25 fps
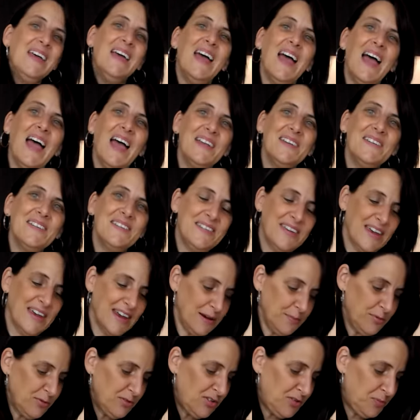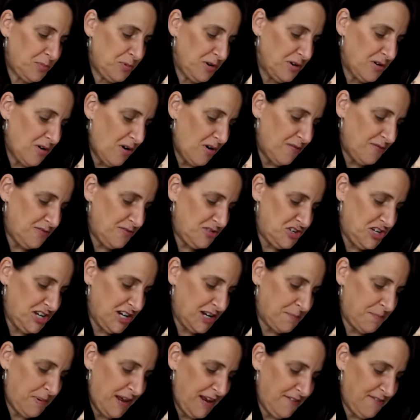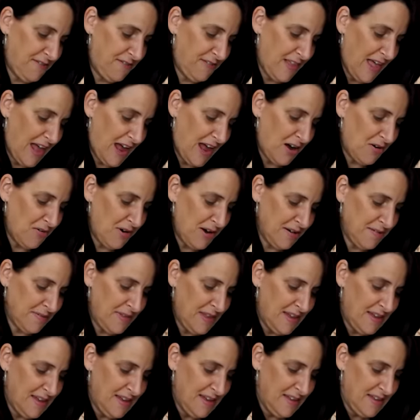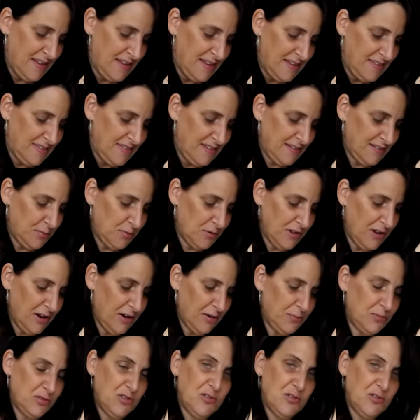And a tablespoon of chickpea flour. This will help to